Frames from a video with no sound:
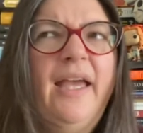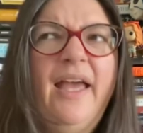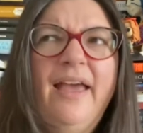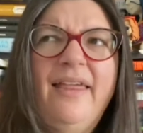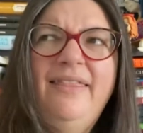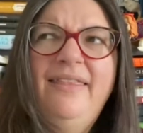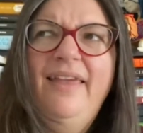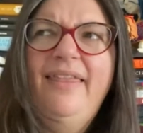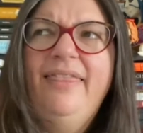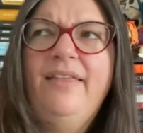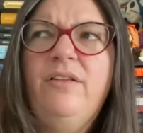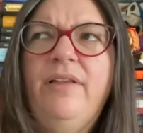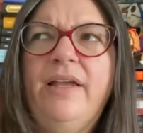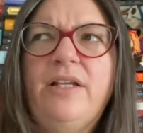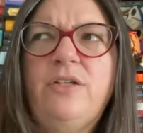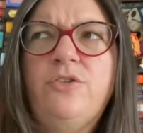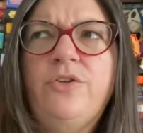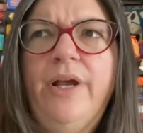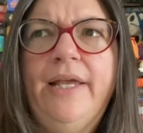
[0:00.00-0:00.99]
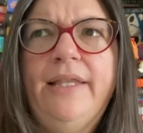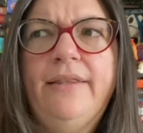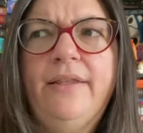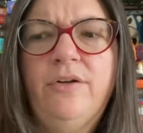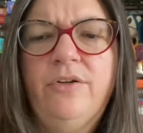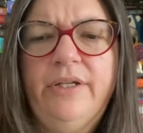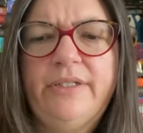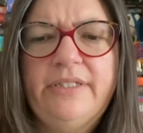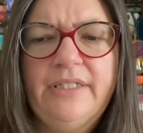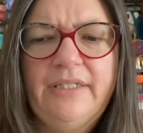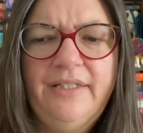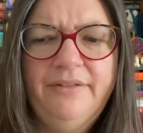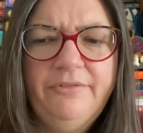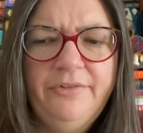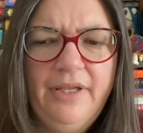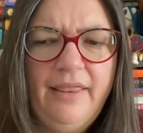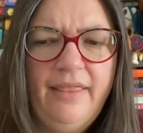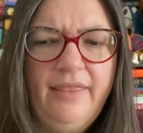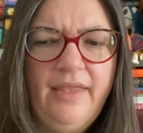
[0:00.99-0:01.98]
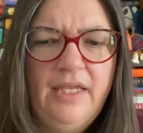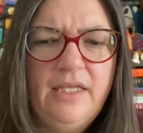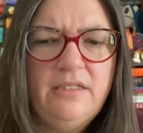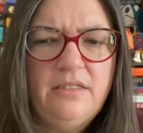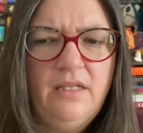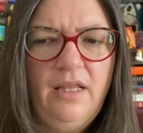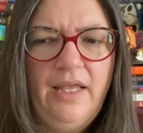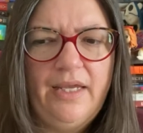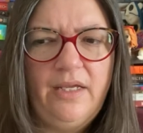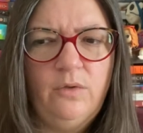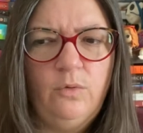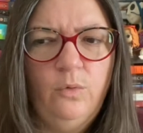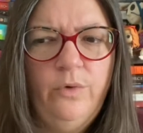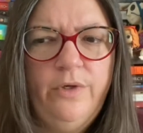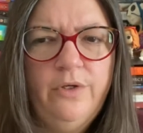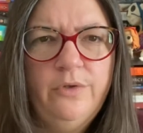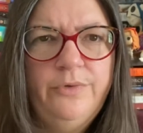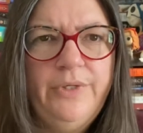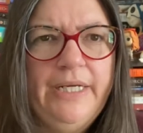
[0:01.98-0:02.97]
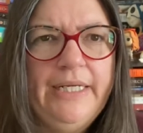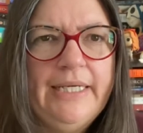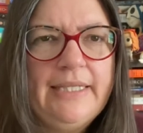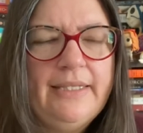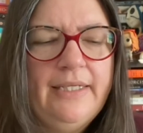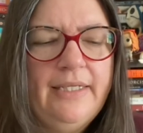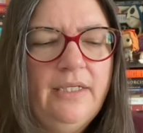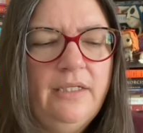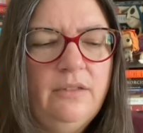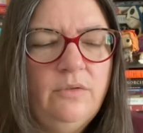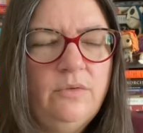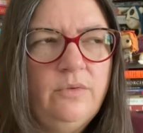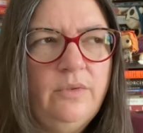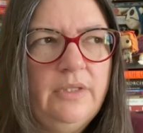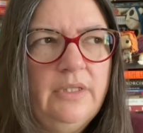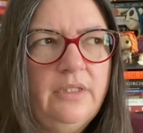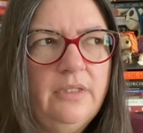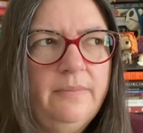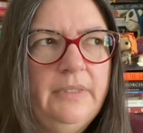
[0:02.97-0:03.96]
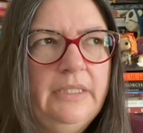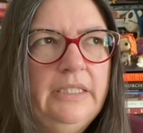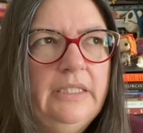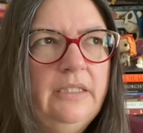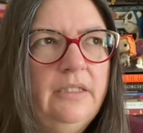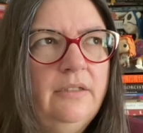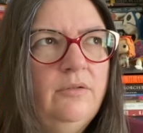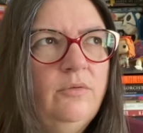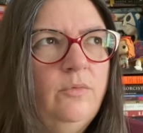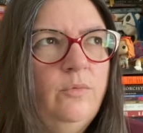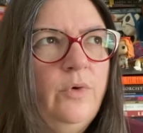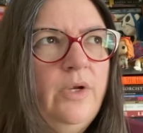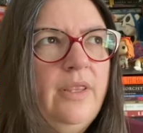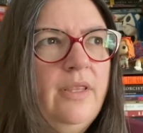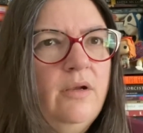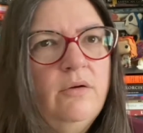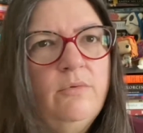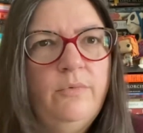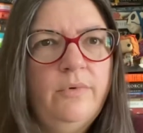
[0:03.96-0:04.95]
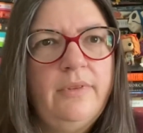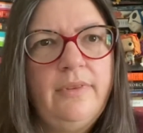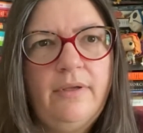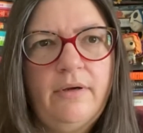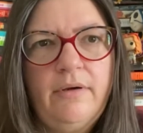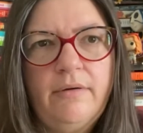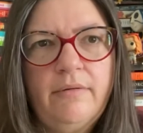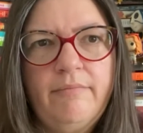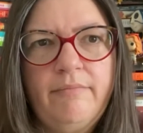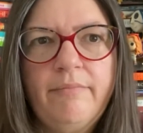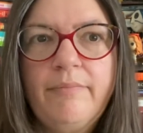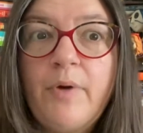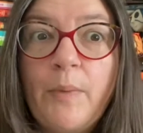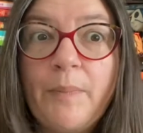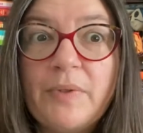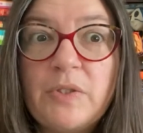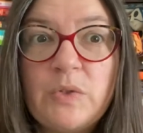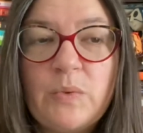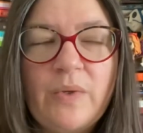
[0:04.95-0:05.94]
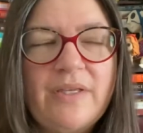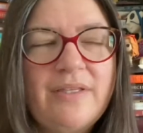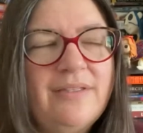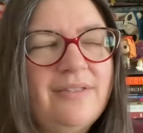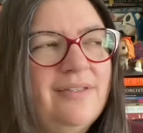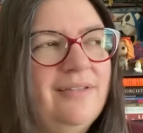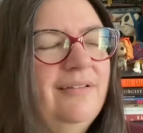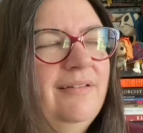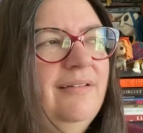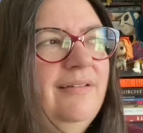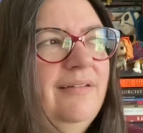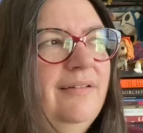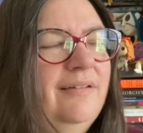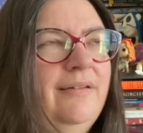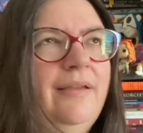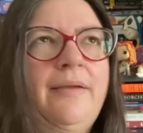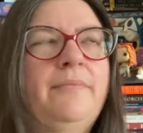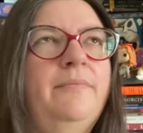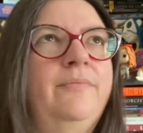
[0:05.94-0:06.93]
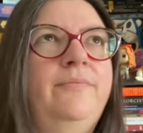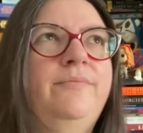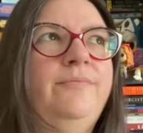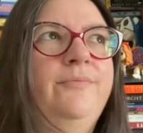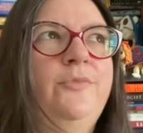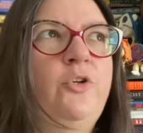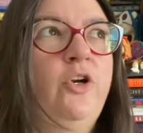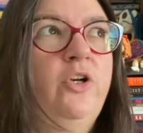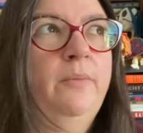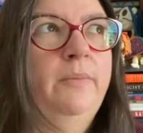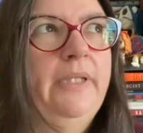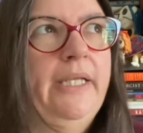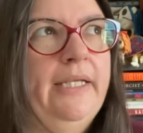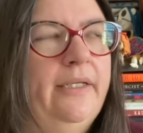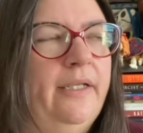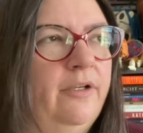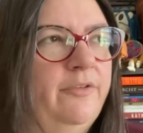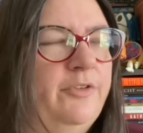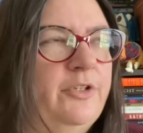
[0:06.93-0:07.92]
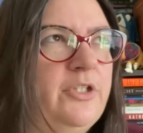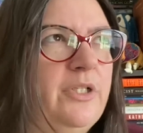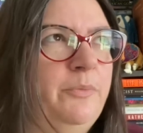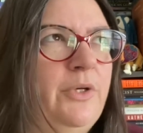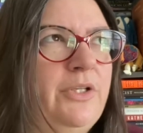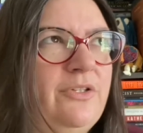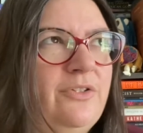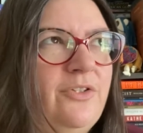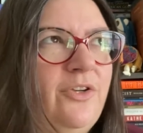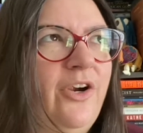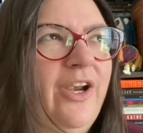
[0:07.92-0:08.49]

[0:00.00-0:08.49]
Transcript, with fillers: think they're like trying. They're like delivering things to like an oil rig. I think was what their making. where their what their purpose was. I'm drawing a blank now for some reason. Sorry.